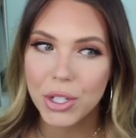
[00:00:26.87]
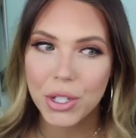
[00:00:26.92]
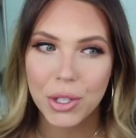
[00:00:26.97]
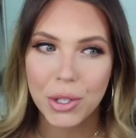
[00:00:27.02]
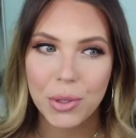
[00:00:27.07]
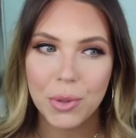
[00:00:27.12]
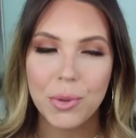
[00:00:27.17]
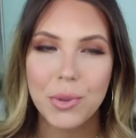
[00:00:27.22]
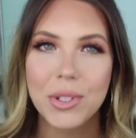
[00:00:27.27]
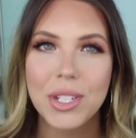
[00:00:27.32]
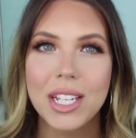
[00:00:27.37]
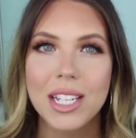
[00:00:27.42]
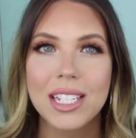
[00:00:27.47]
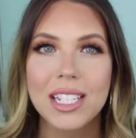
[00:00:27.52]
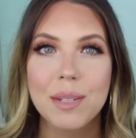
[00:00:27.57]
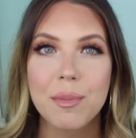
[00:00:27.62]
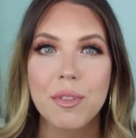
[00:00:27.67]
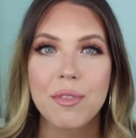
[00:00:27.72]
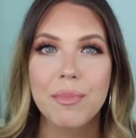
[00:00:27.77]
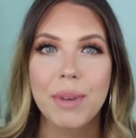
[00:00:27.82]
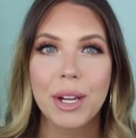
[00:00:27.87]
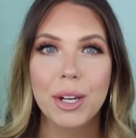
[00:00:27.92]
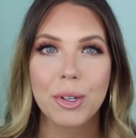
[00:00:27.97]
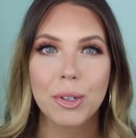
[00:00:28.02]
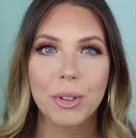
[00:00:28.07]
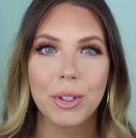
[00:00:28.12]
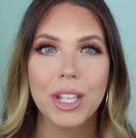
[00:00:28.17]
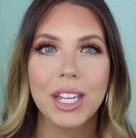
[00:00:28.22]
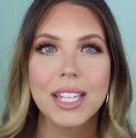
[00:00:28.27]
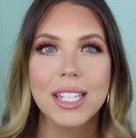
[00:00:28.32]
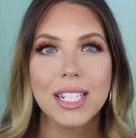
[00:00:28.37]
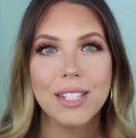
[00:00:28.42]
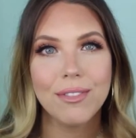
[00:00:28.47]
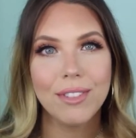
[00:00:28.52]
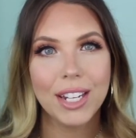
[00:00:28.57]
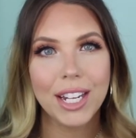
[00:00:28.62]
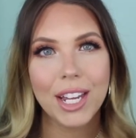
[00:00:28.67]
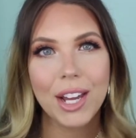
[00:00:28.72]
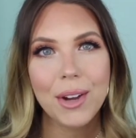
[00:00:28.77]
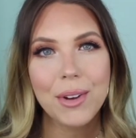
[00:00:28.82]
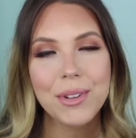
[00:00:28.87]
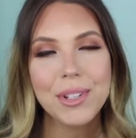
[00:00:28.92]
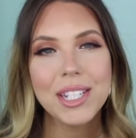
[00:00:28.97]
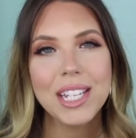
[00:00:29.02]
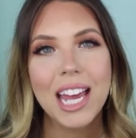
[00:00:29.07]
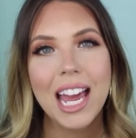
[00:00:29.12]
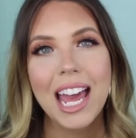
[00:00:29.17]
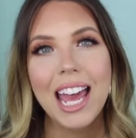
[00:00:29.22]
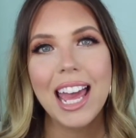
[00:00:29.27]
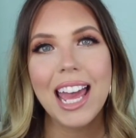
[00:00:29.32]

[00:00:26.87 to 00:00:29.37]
to use in some of my earliest videos